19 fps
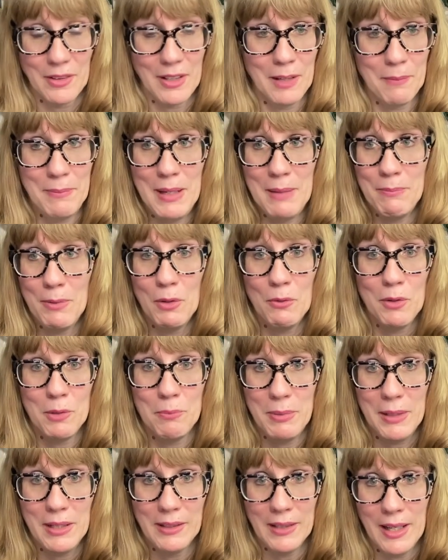Like people would
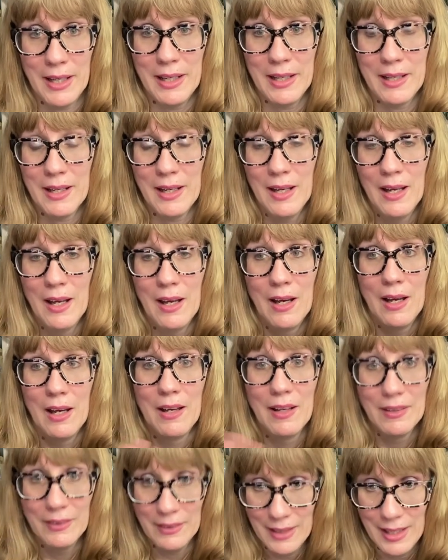be like
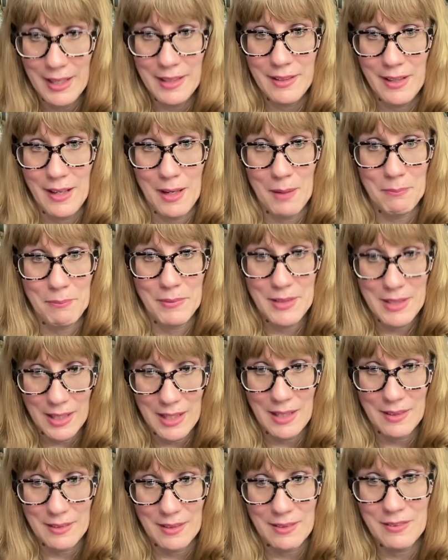lined up to
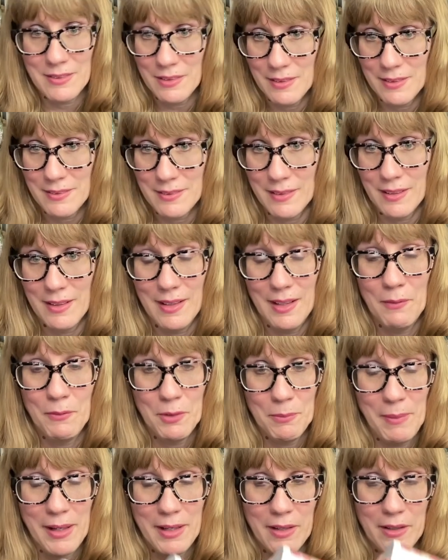get this. Seriously, it
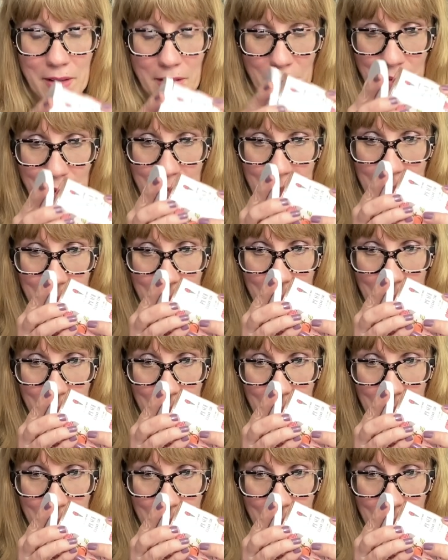would make a good one.